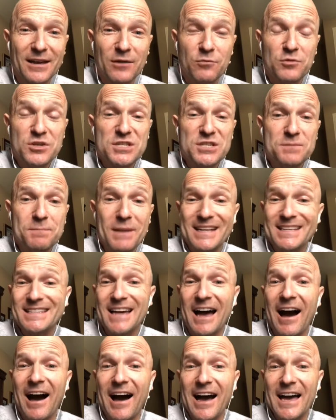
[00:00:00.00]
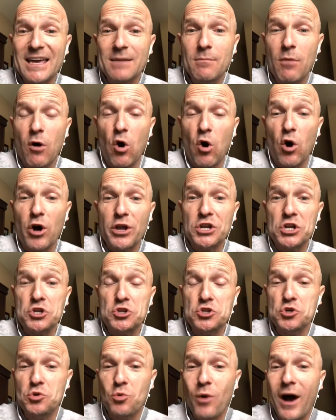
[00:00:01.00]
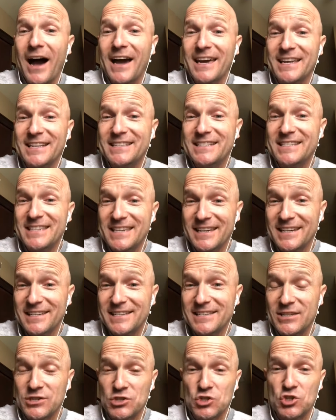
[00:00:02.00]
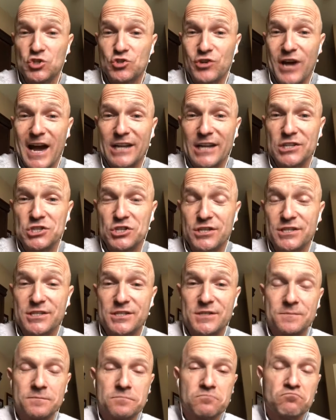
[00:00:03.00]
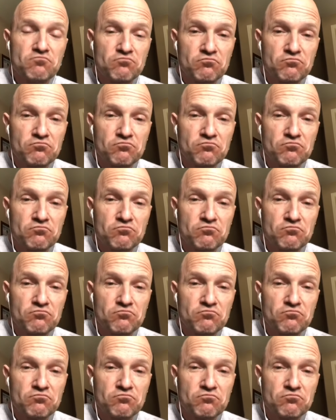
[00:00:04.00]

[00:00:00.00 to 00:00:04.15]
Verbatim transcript: we spend time on new ideas and strategies.